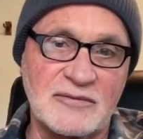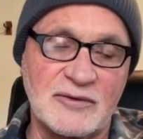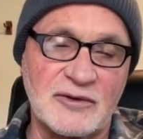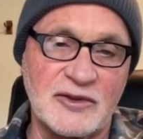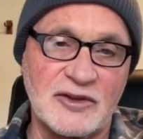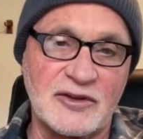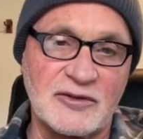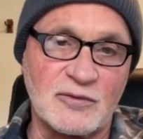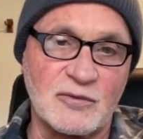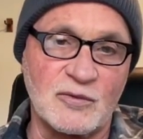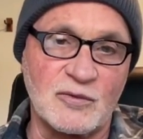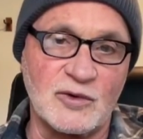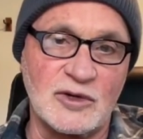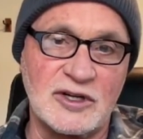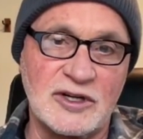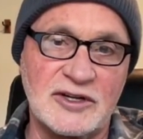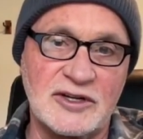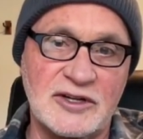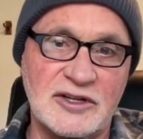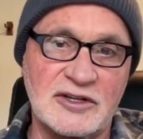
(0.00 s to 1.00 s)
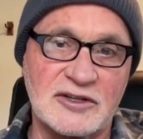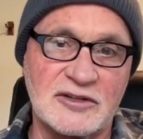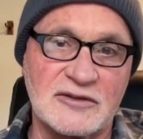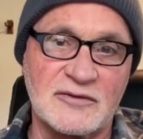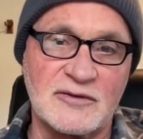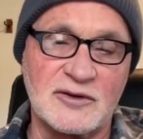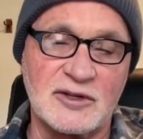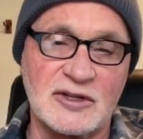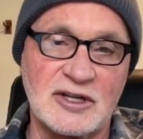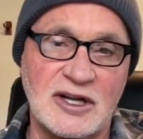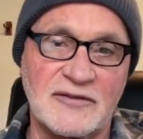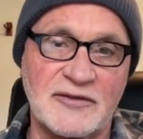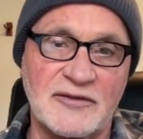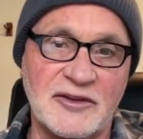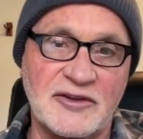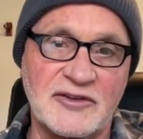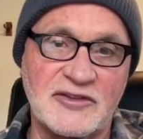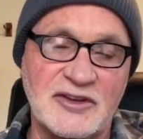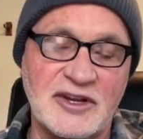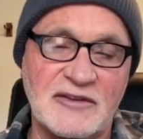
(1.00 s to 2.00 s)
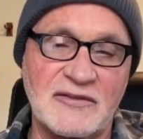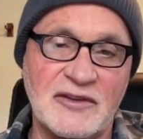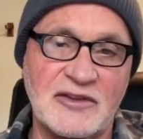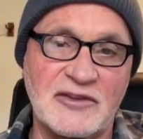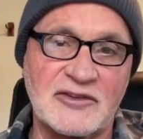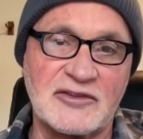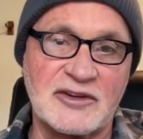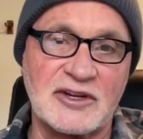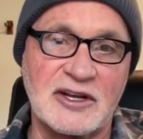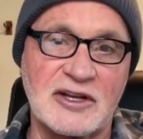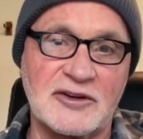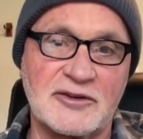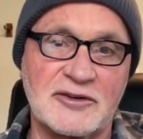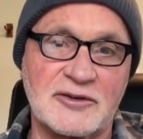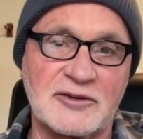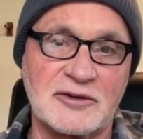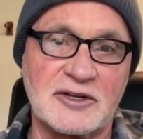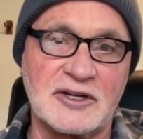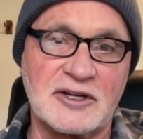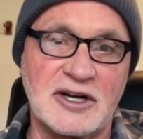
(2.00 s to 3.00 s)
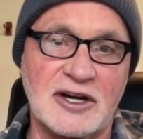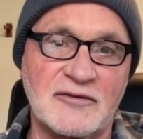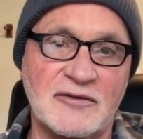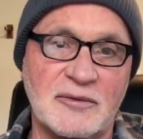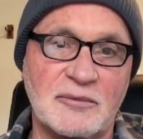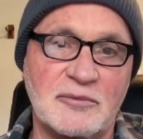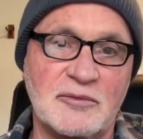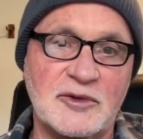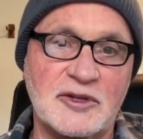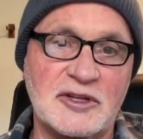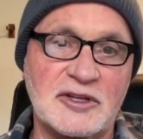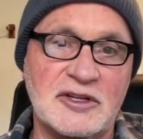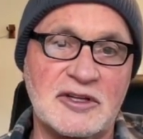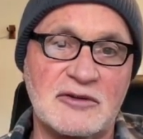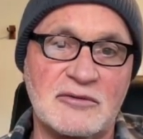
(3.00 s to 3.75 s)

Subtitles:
for this one interval off the 7th scale degree off of B,